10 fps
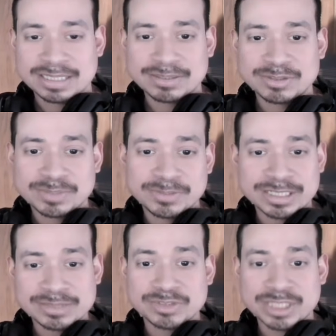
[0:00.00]
I know some of you
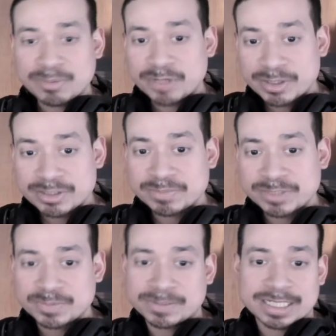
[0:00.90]
guys don't celebrate
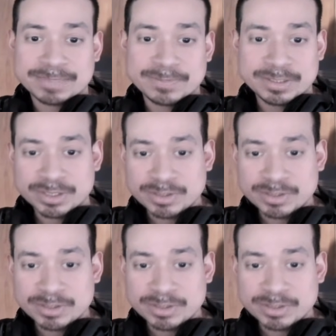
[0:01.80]
Christmas, but like Merry